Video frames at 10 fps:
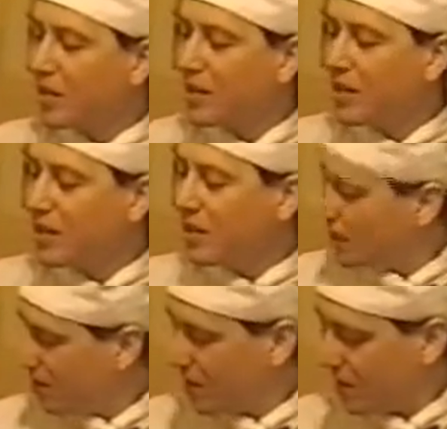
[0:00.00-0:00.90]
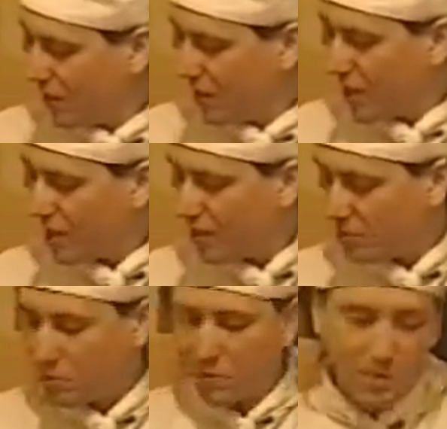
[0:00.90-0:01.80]
And then I will be putting it
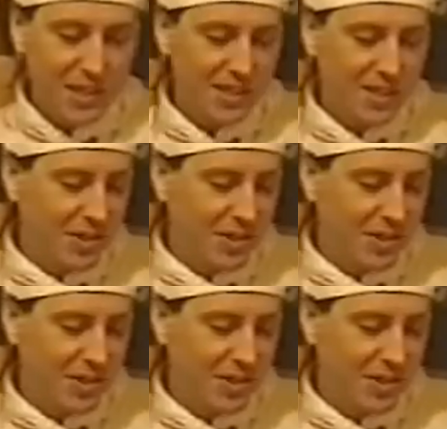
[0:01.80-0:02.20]
on a plate,